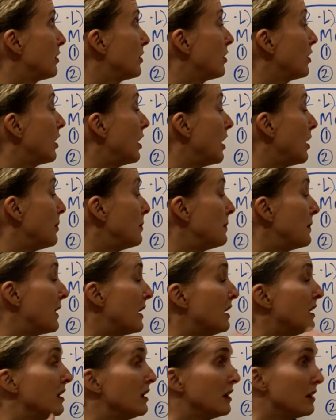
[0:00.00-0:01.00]

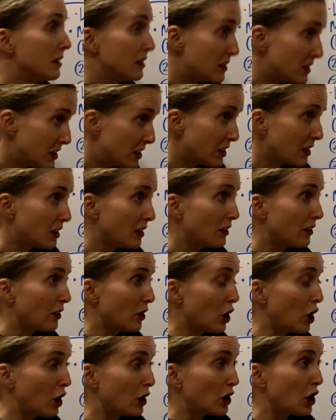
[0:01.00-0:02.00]
to the
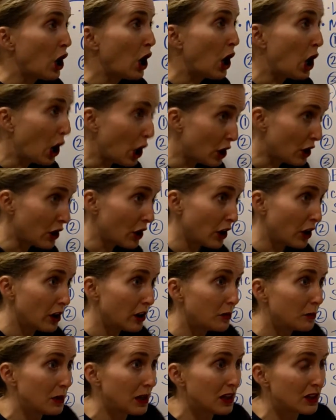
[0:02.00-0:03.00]
heart
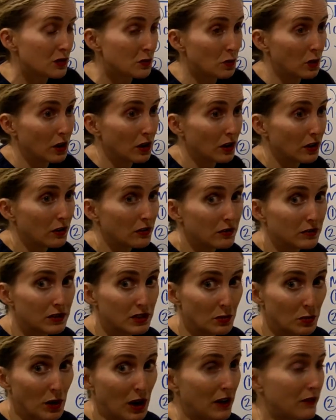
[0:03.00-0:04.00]
harder because we're
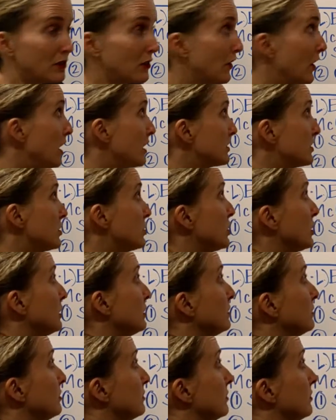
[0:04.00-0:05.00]
deprived of
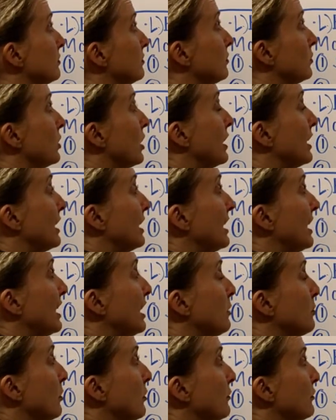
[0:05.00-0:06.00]
oxygen. We're not getting
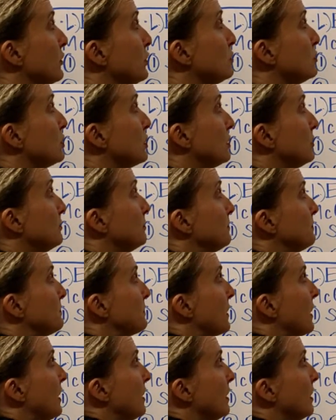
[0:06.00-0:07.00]
any perfusion.
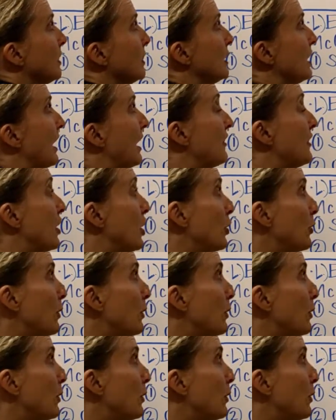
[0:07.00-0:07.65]
And then our